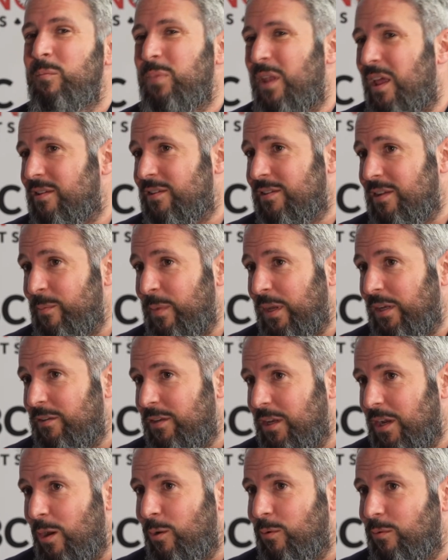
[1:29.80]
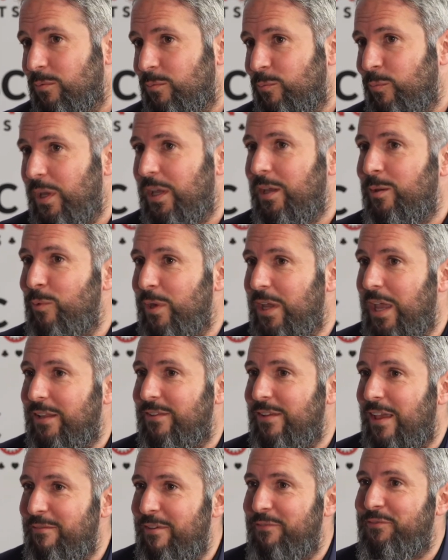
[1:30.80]
Plus, I mean, you know, we get
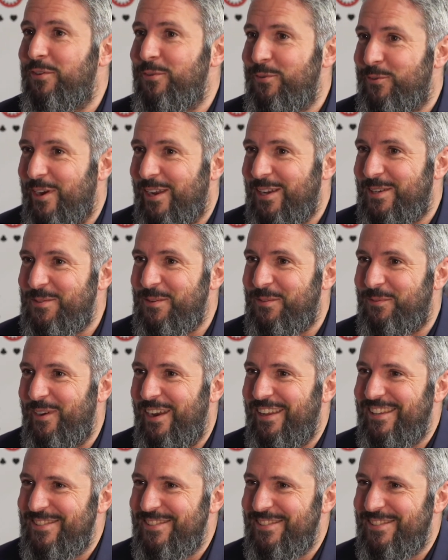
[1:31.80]
to have a few drinks with friends